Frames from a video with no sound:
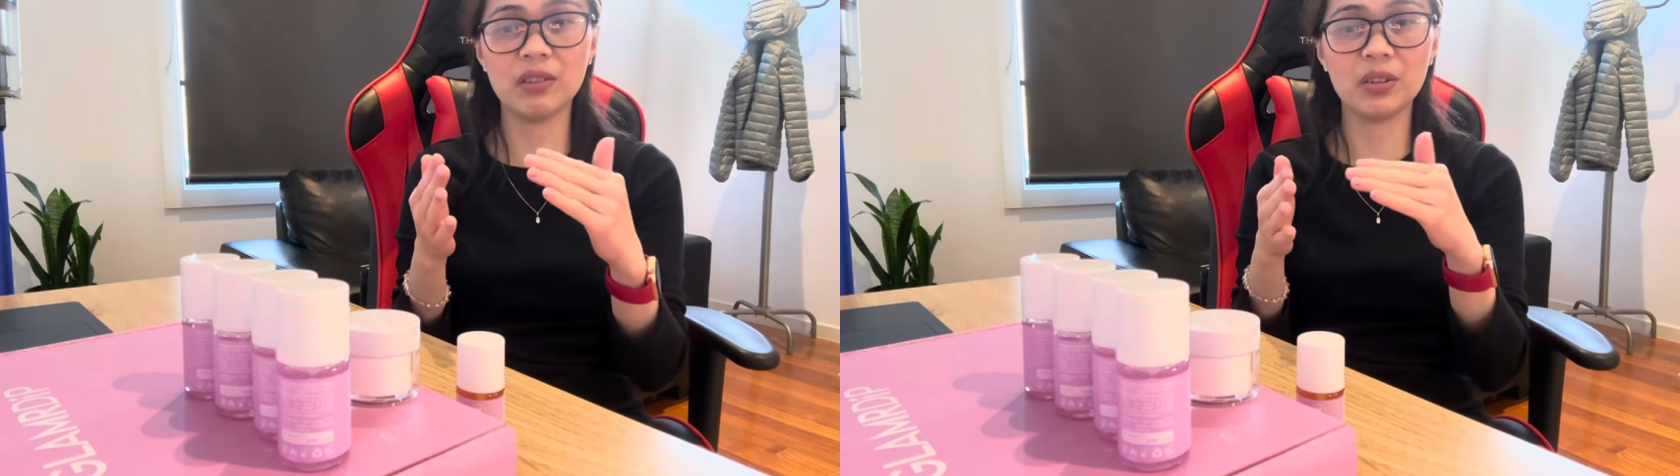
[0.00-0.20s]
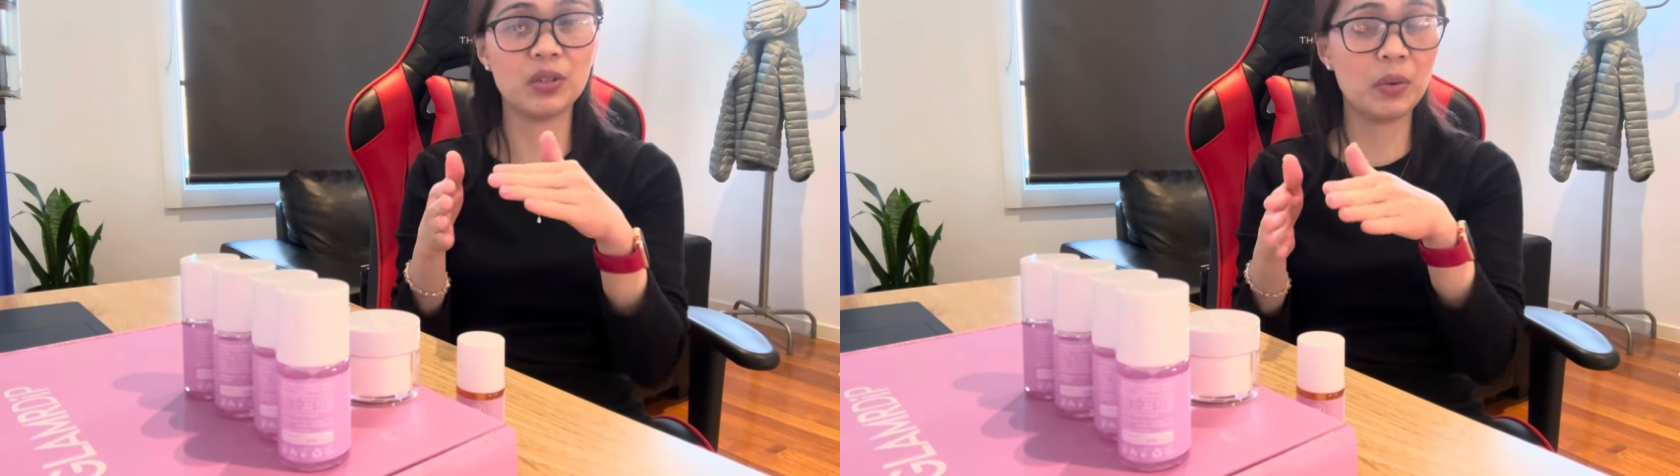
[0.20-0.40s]

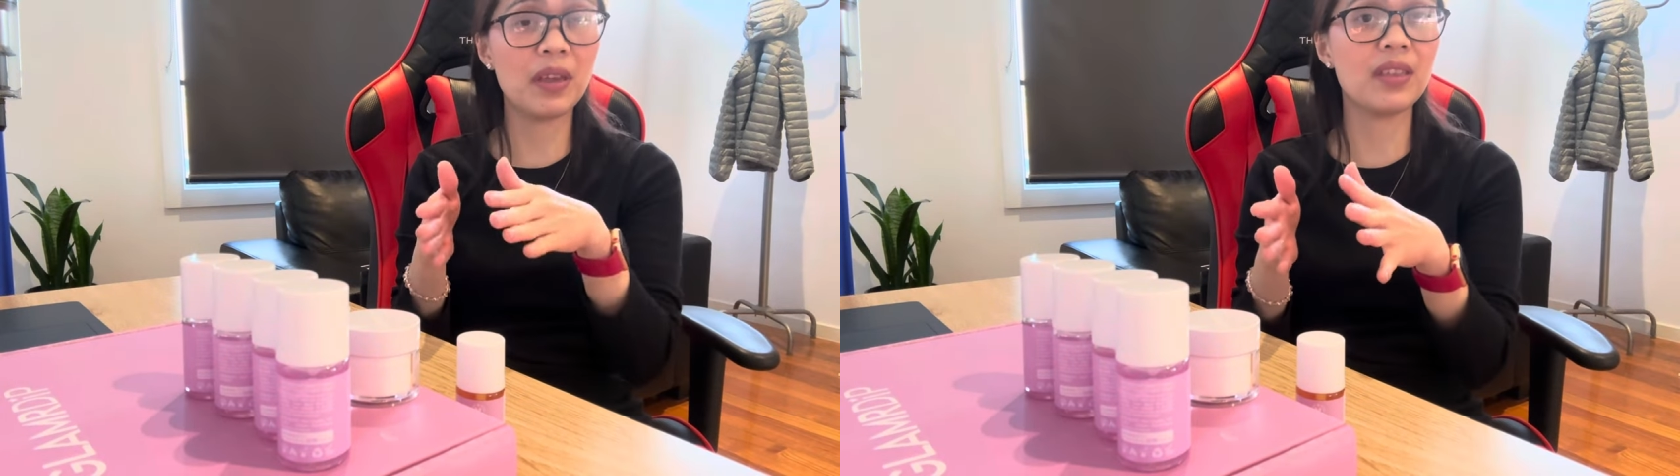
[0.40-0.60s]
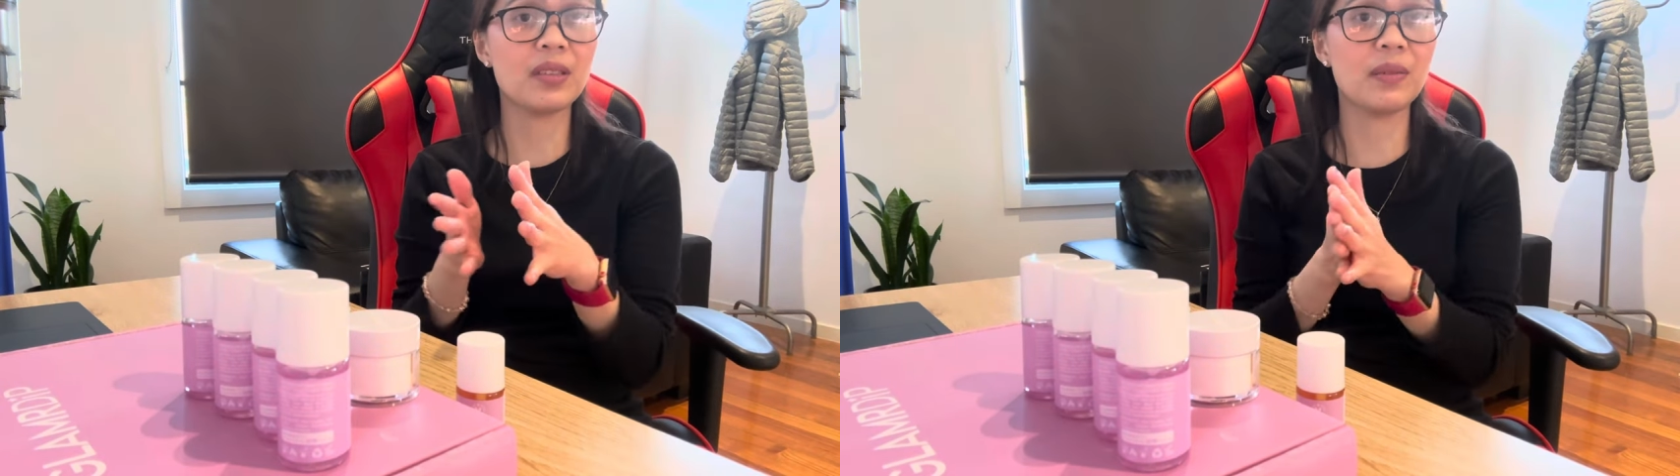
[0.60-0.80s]
or
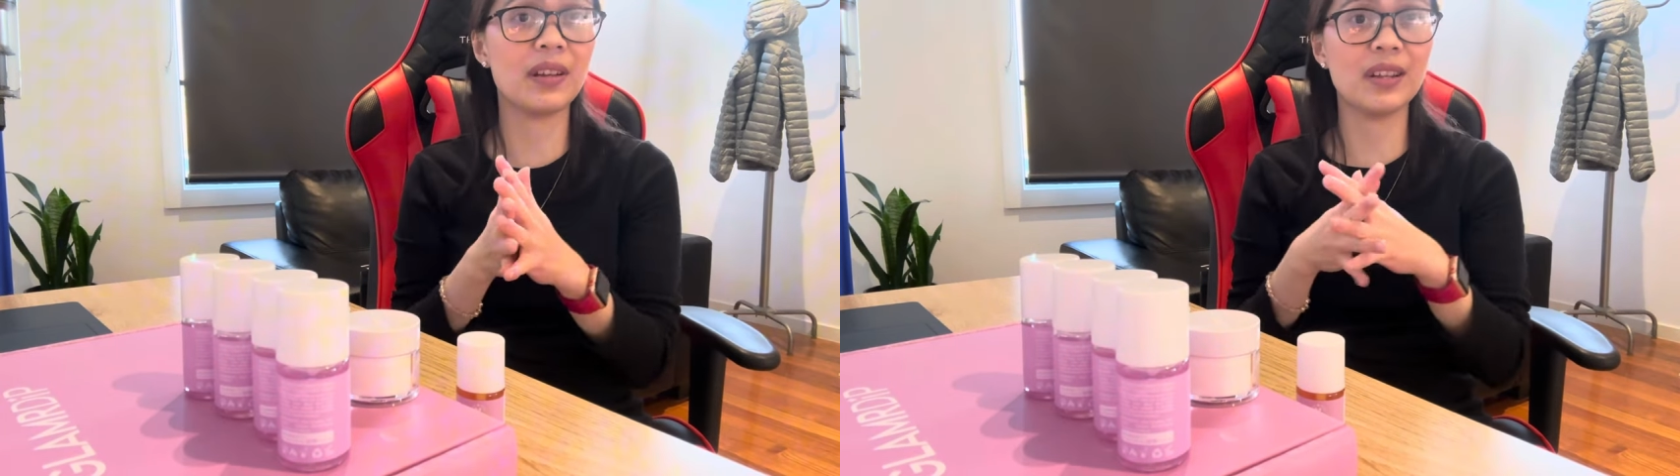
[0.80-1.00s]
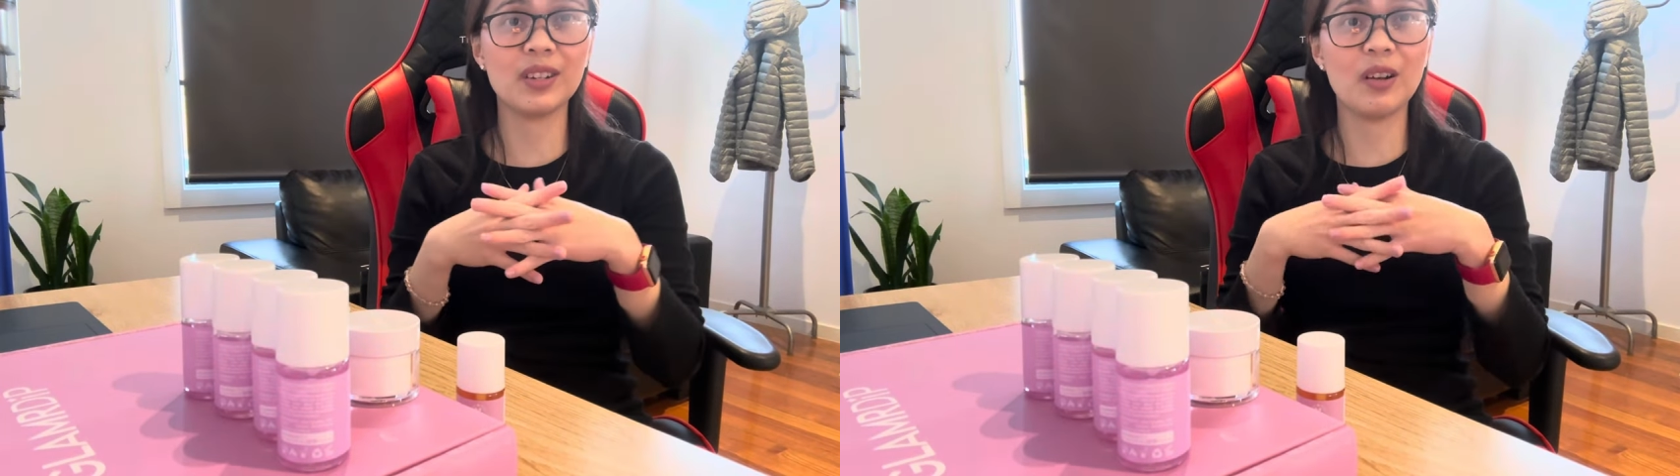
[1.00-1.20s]
doing this
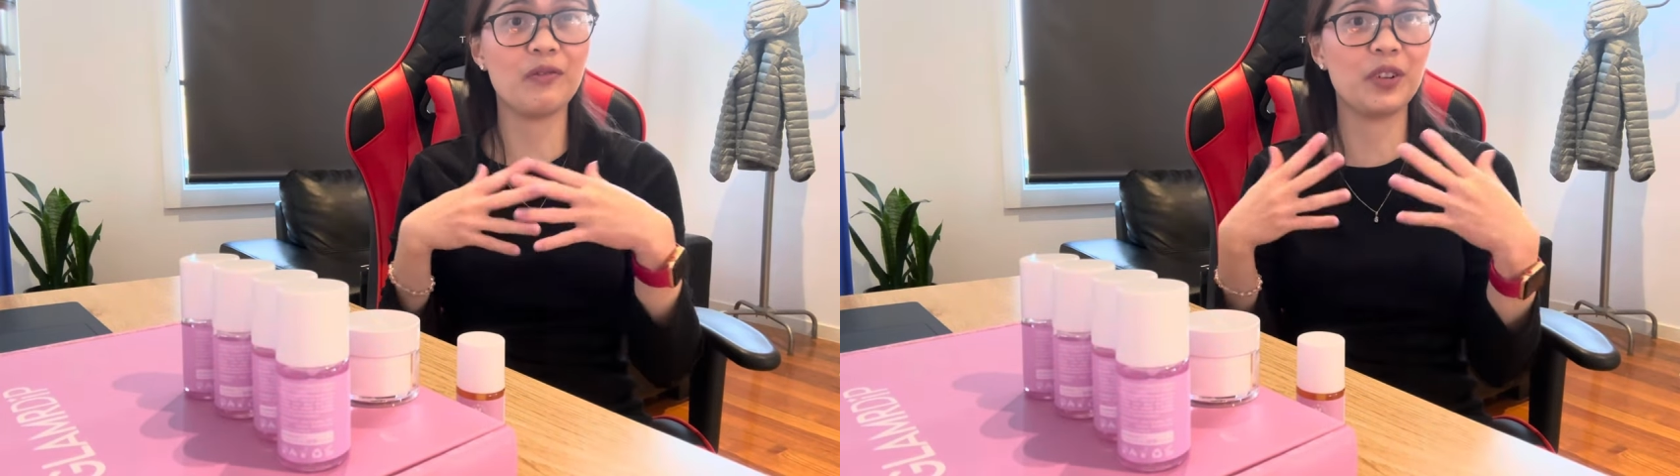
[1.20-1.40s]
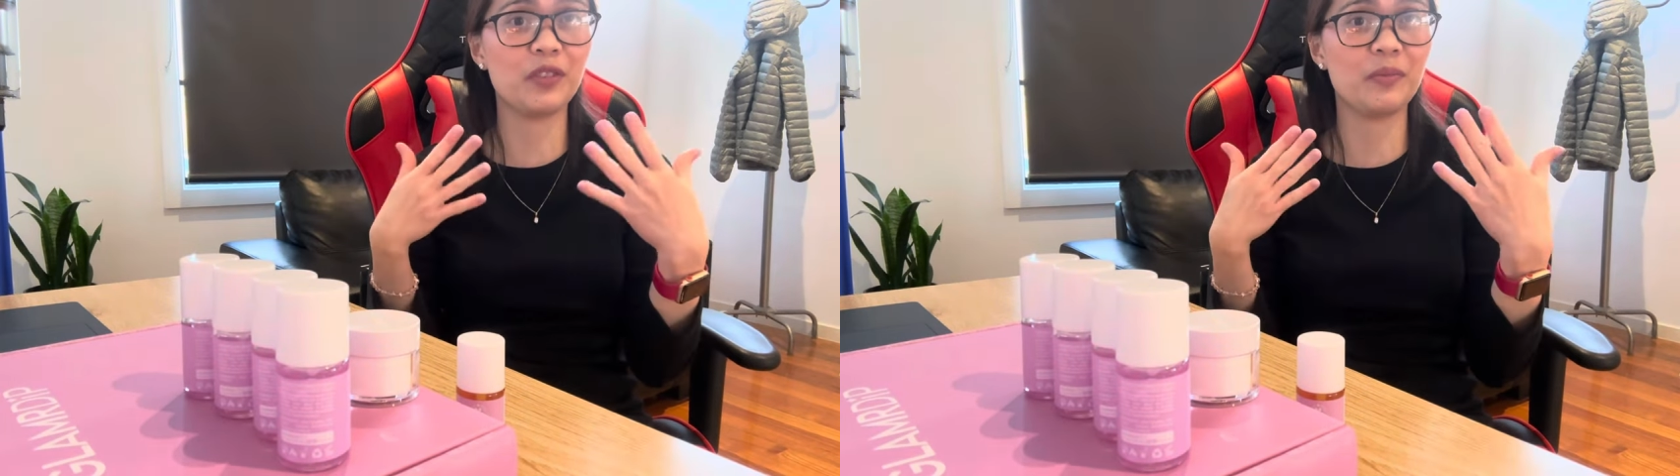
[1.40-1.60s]
one at the
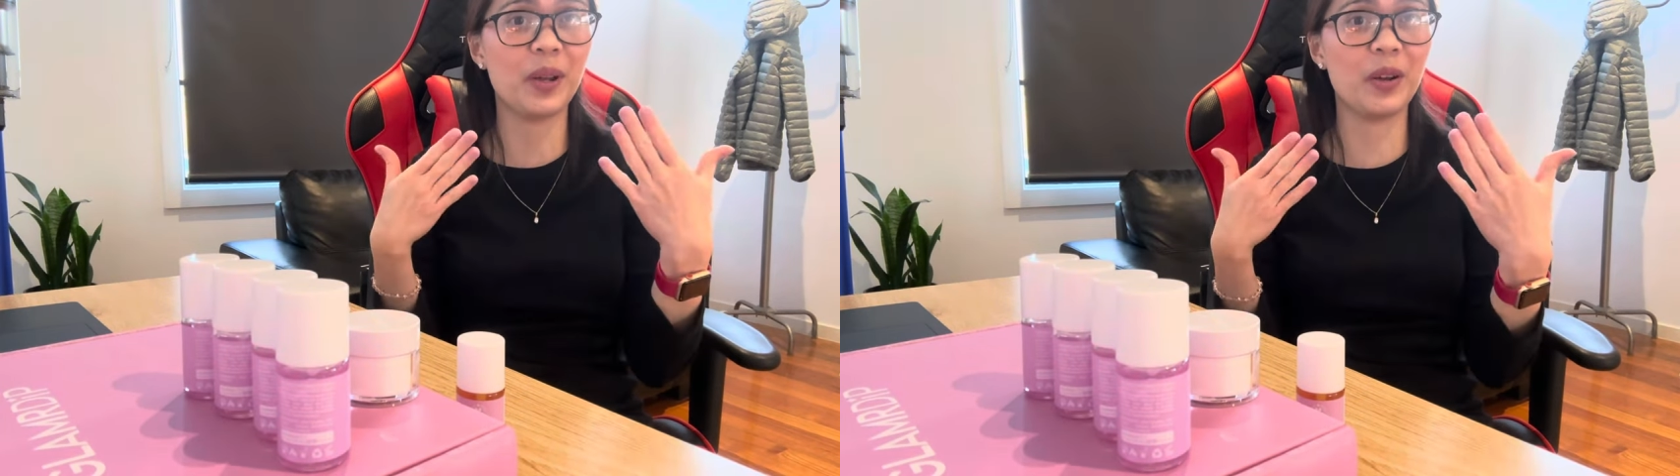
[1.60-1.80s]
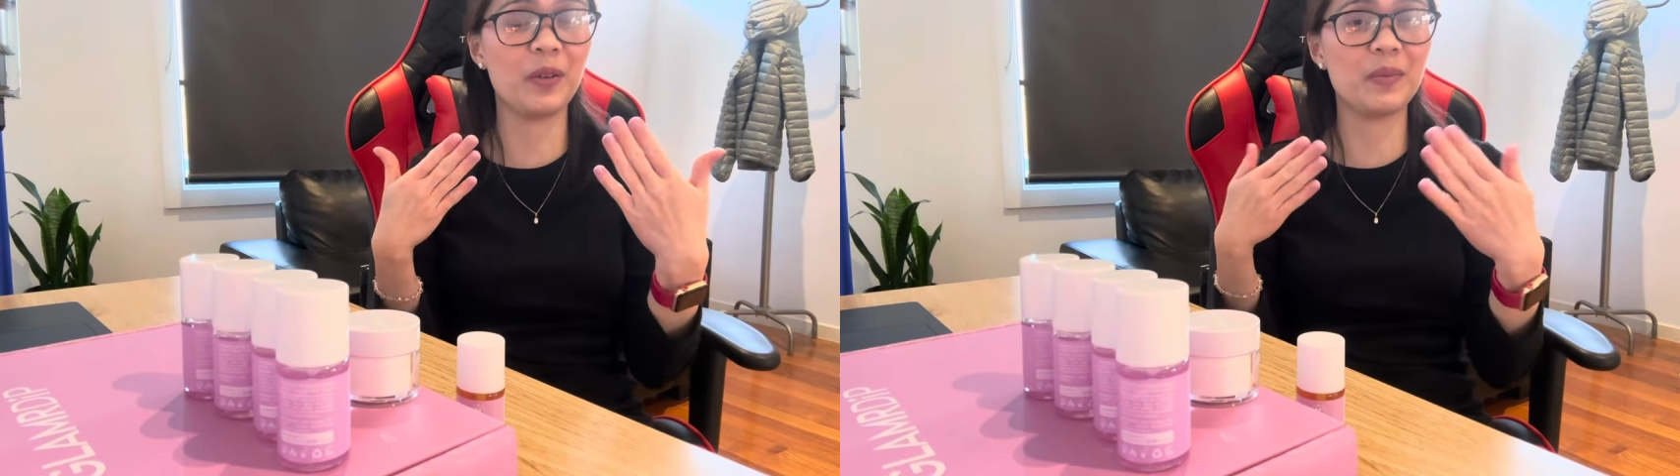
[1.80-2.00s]
comfort of
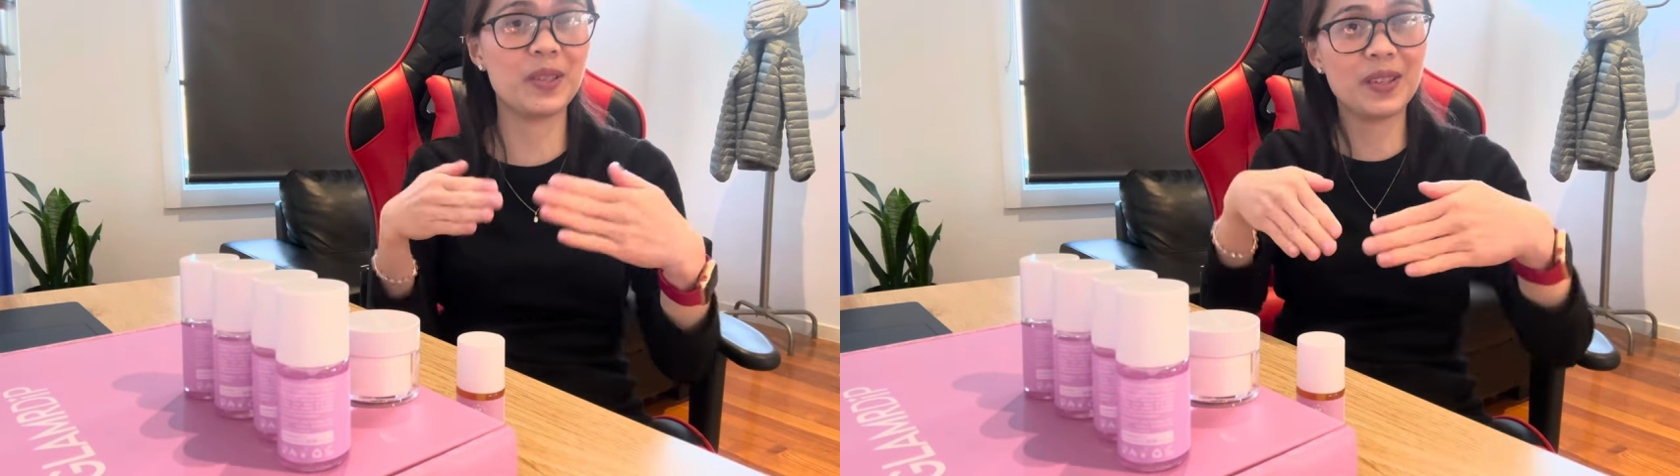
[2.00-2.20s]
my home.